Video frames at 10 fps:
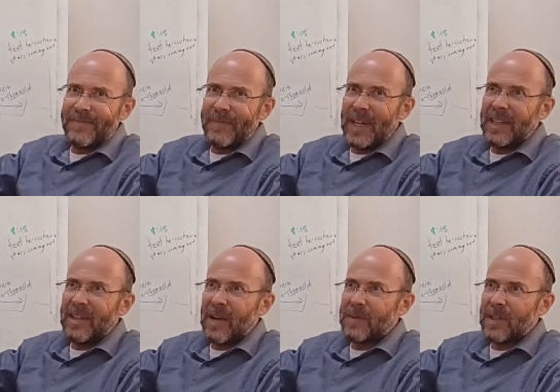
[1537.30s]
many
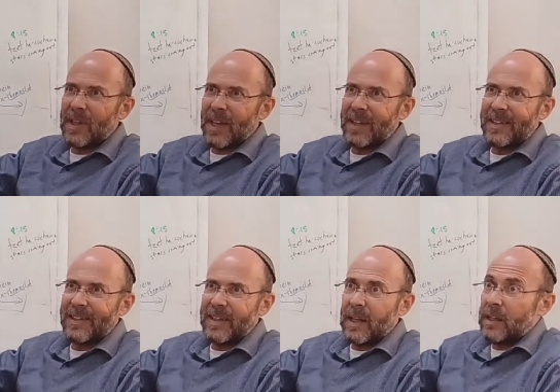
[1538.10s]
times a day.
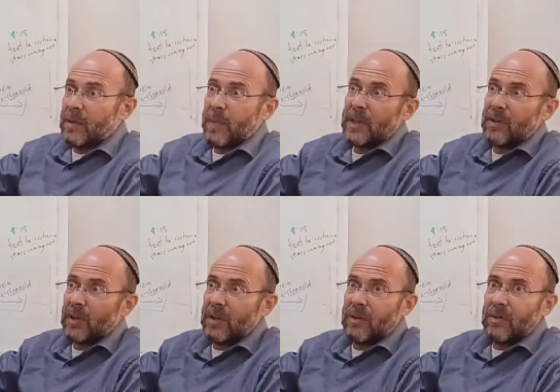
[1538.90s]
It's a
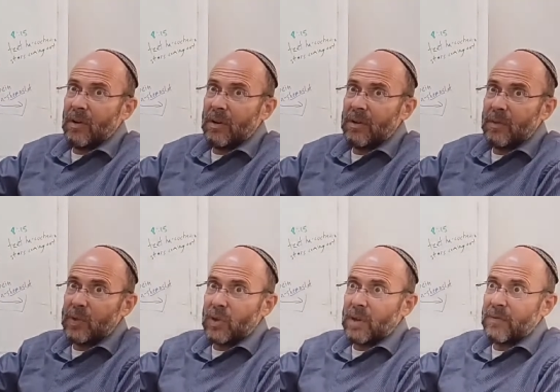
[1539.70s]
pasuk in the Torah, the
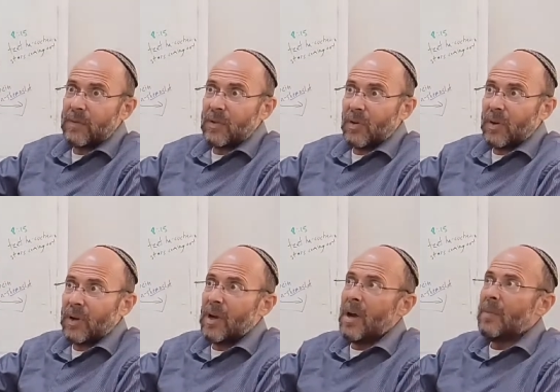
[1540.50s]
psukim from the Torah.